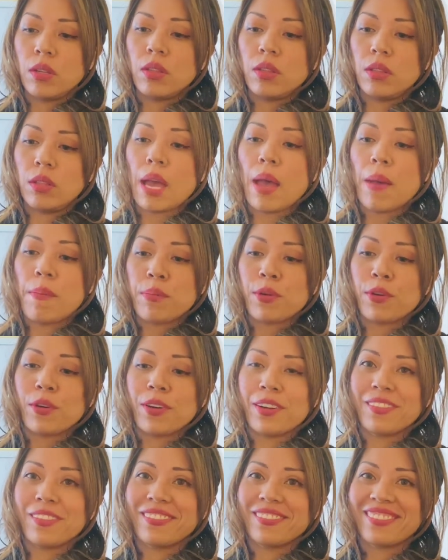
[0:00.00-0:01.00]
The
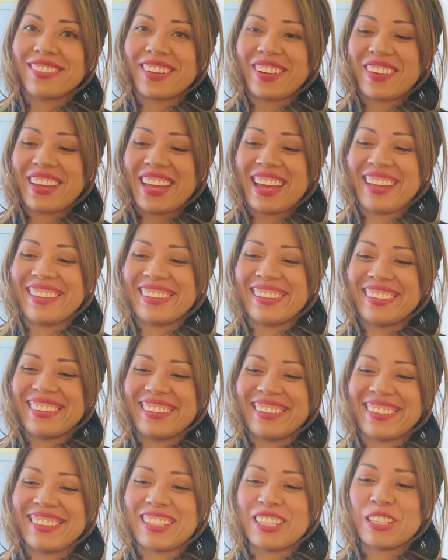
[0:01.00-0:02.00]
Emperor, okay?
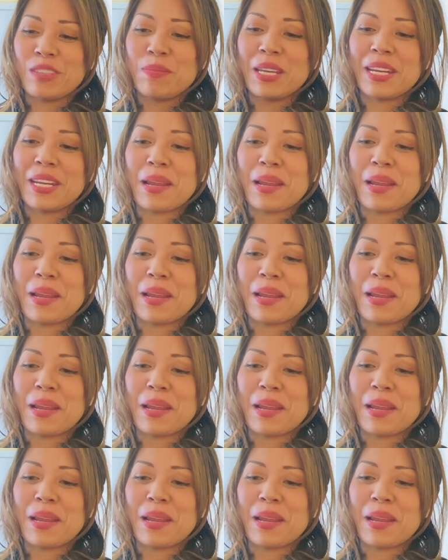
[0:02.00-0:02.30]
Could be